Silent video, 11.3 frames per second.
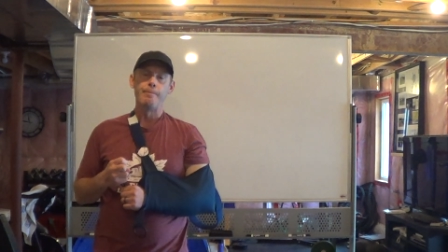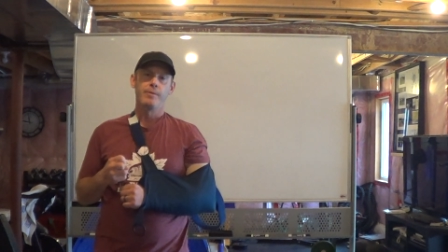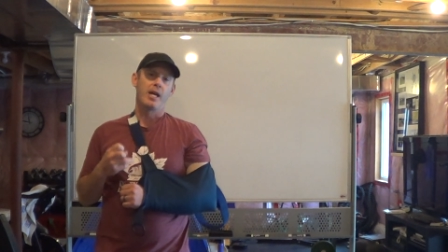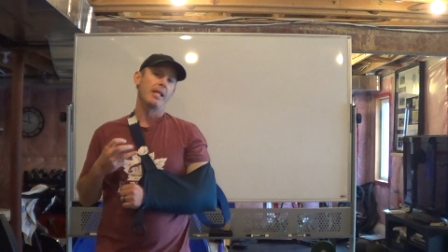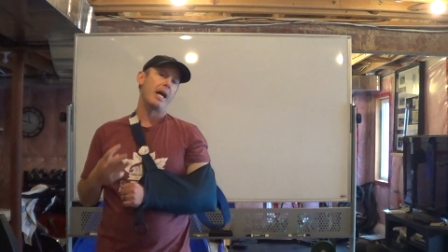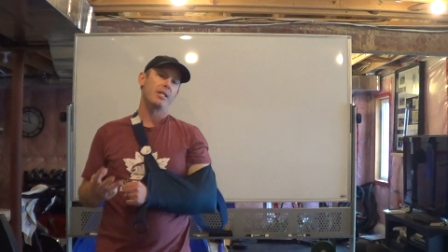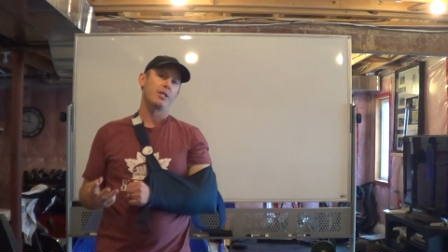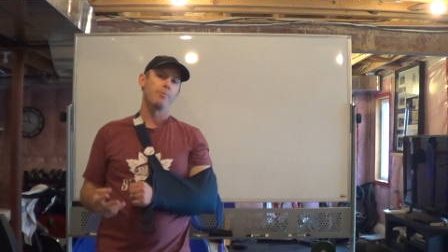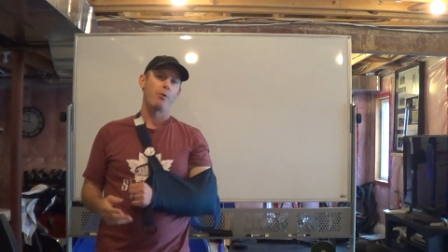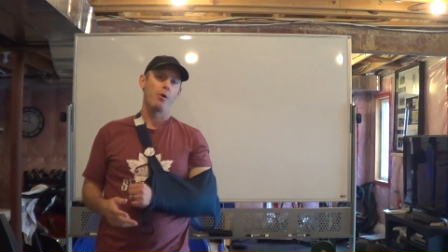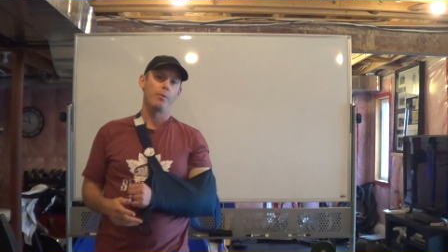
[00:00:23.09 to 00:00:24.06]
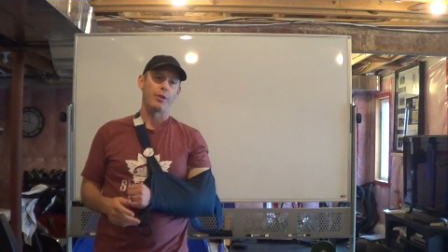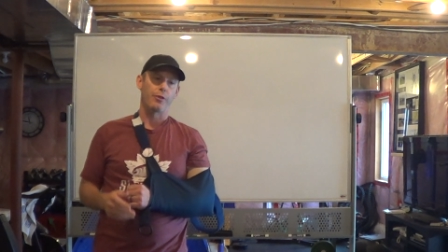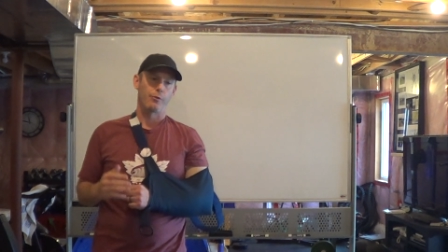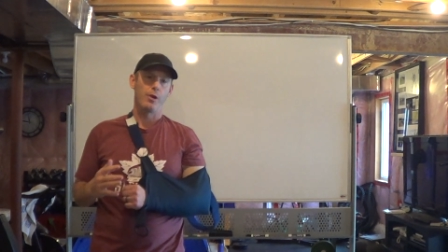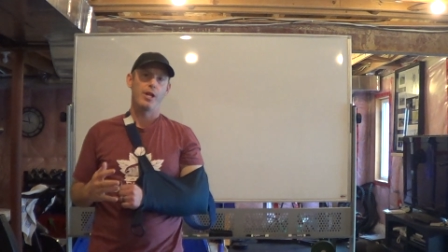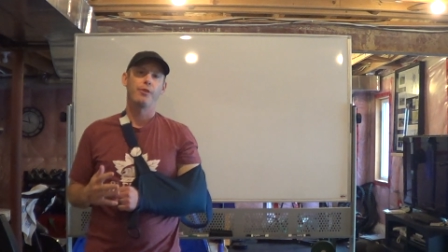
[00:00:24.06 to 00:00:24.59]
That lasted probably
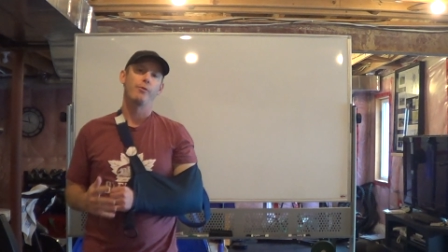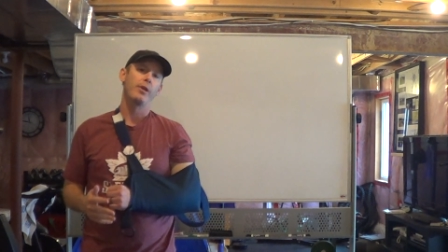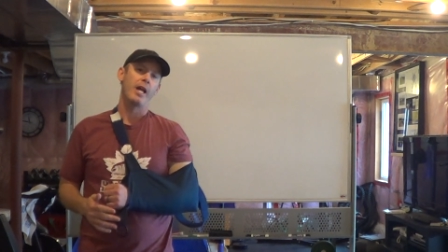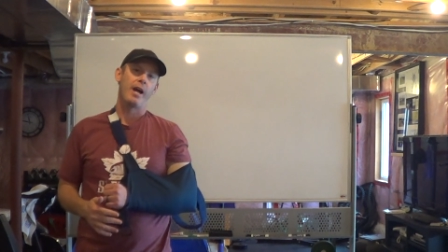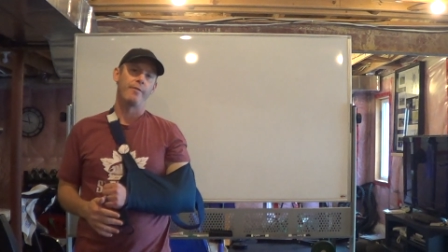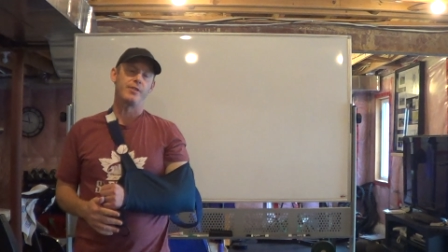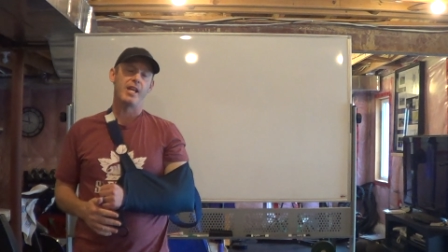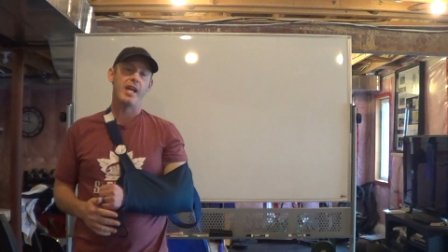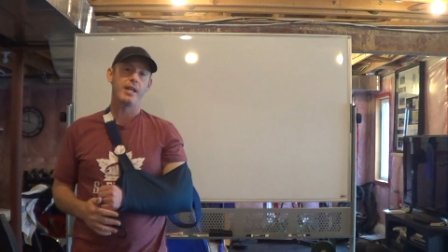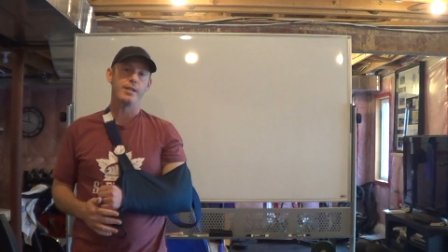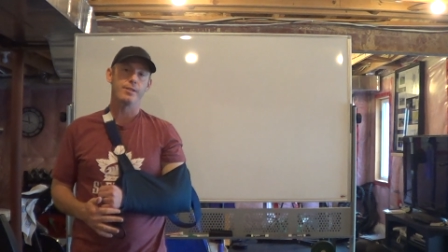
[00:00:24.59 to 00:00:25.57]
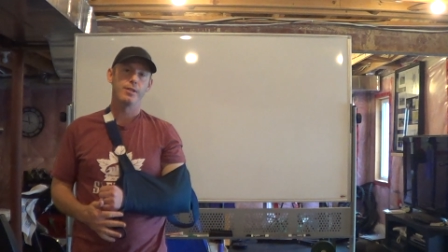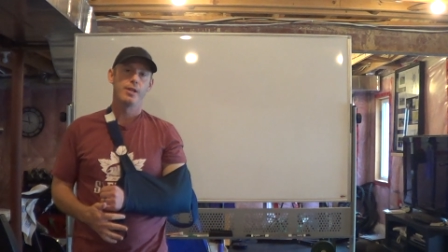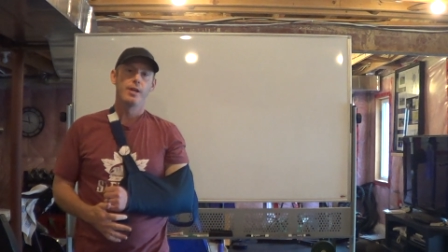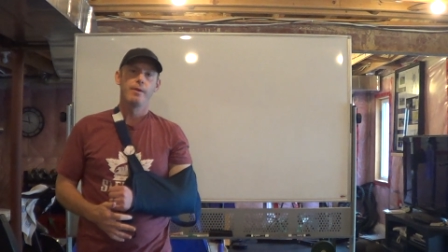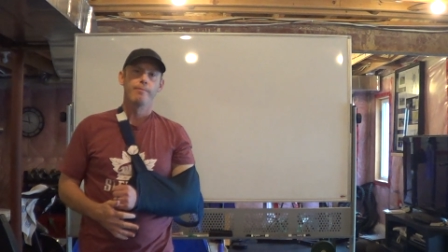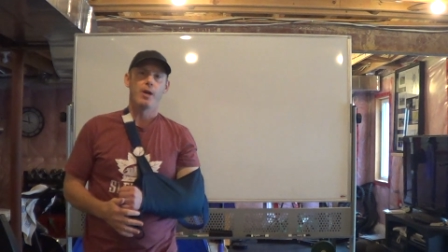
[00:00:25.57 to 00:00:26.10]
three, three and a half days
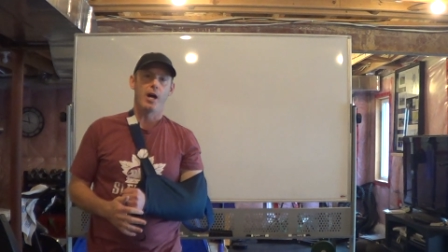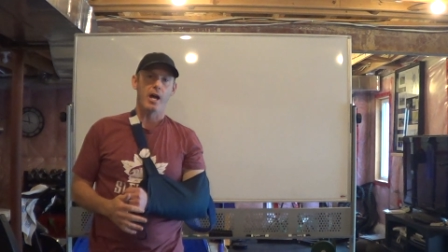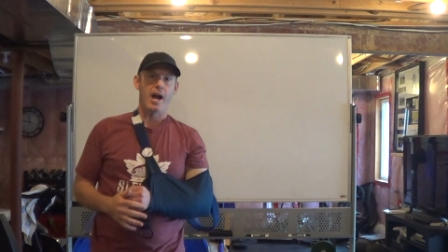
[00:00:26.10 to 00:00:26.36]
uh,